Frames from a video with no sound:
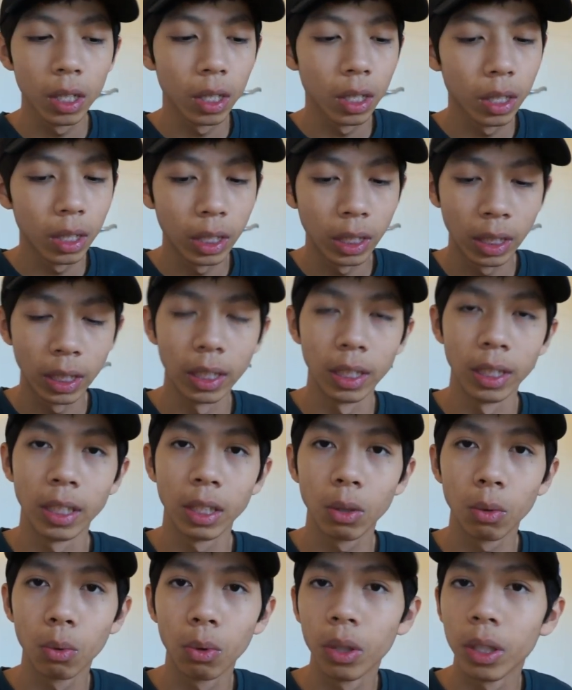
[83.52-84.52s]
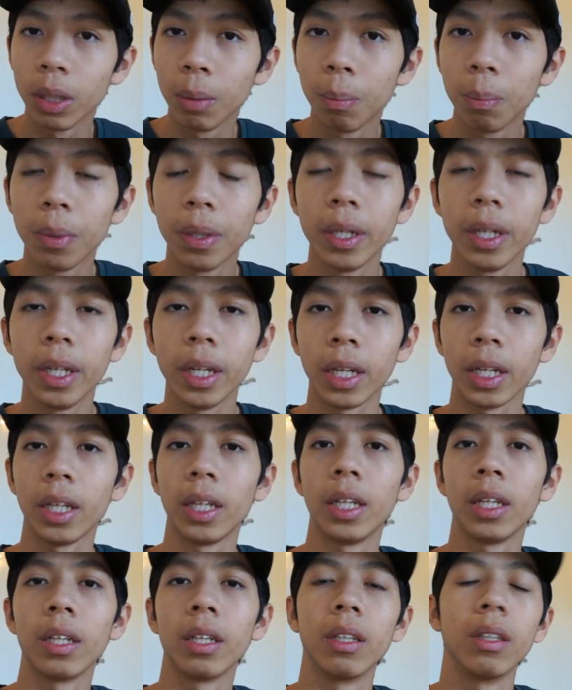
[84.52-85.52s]
this script
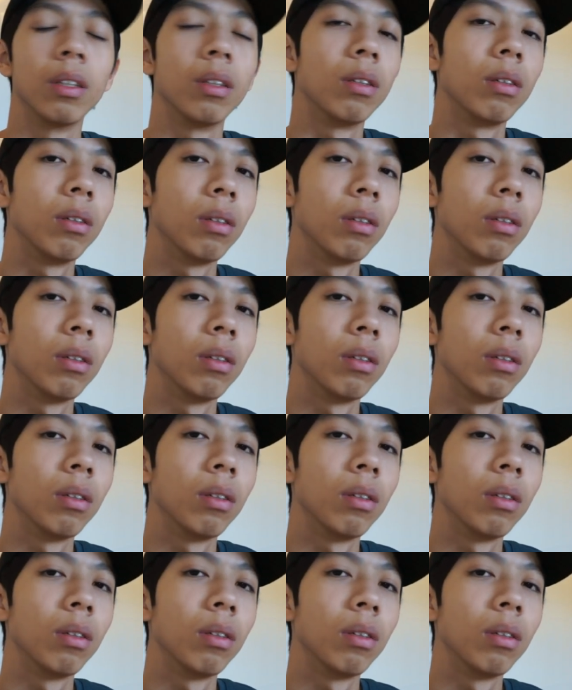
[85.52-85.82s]
and